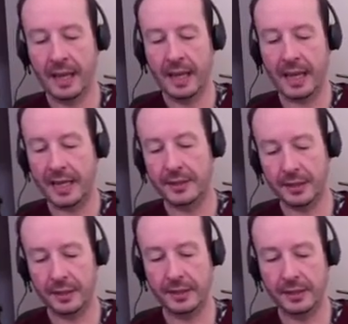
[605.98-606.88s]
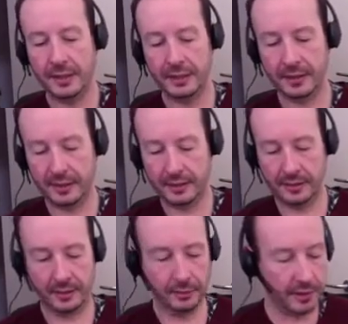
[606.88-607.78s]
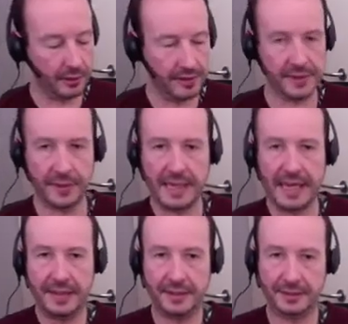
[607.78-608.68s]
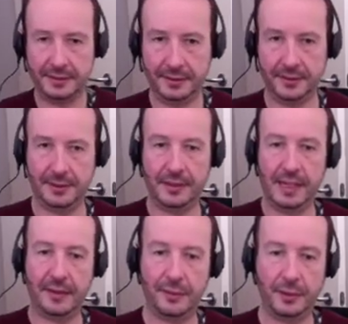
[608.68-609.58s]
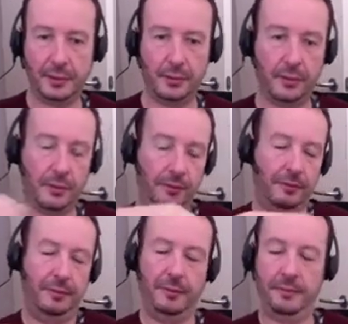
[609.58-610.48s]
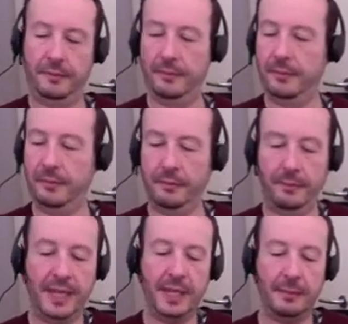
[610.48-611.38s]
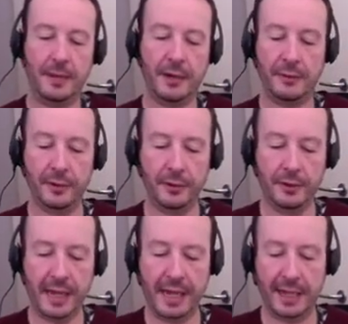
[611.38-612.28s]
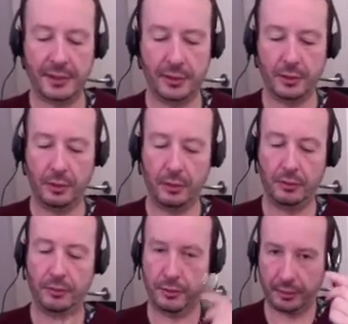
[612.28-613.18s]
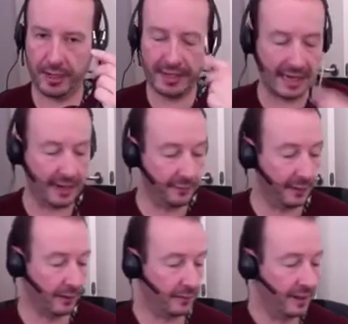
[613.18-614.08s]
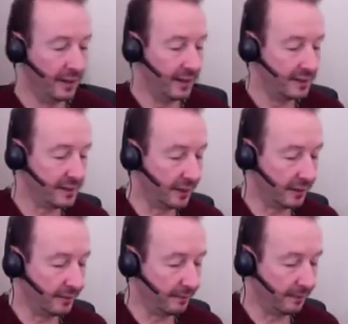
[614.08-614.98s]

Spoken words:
and you'll notice that you have your pink microphone and your green headphone. So